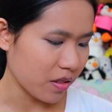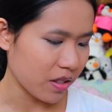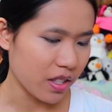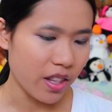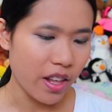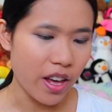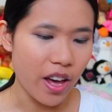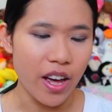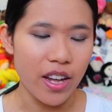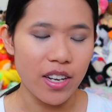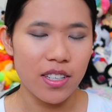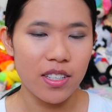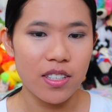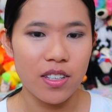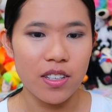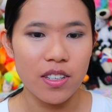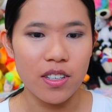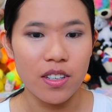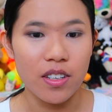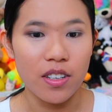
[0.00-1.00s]
use that
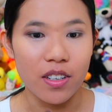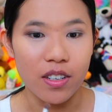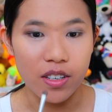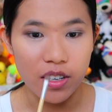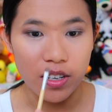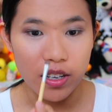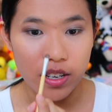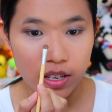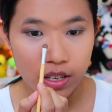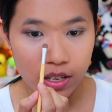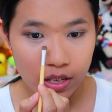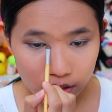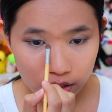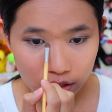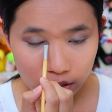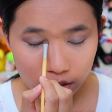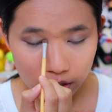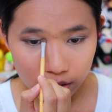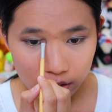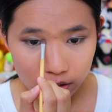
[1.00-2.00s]
on
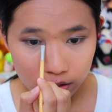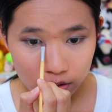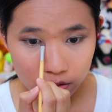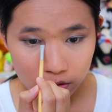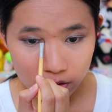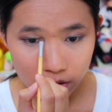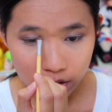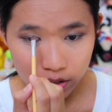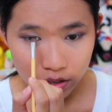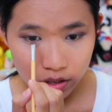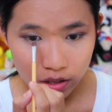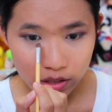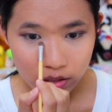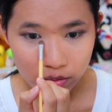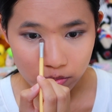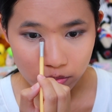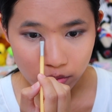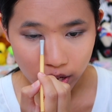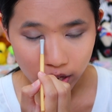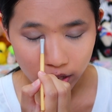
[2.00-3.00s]
the inner corner
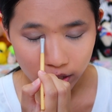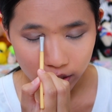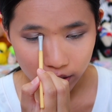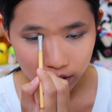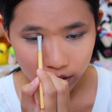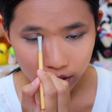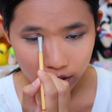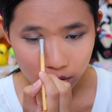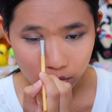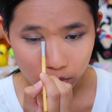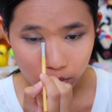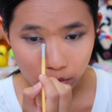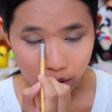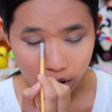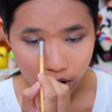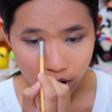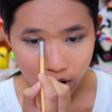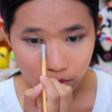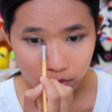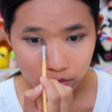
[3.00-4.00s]
to make it
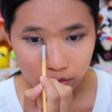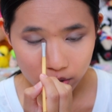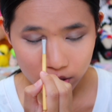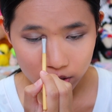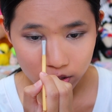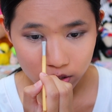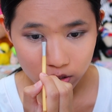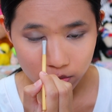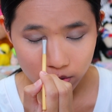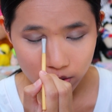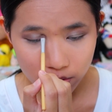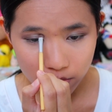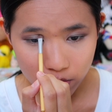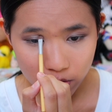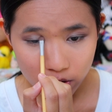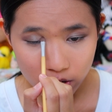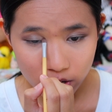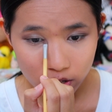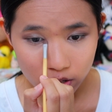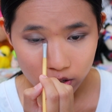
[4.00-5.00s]
pop a little bit
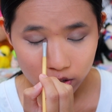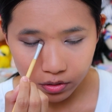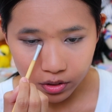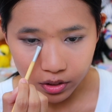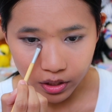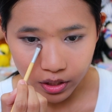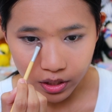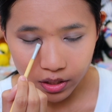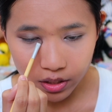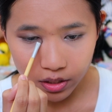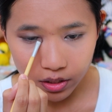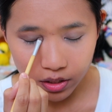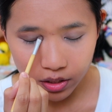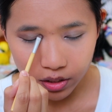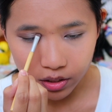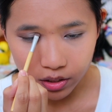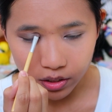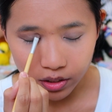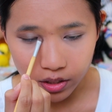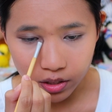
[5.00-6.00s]
more, just
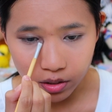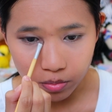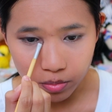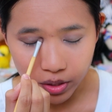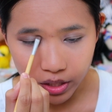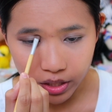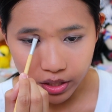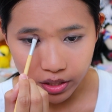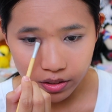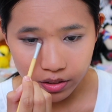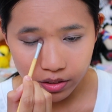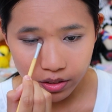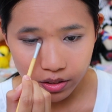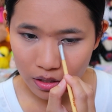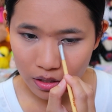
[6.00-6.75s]
a little bit.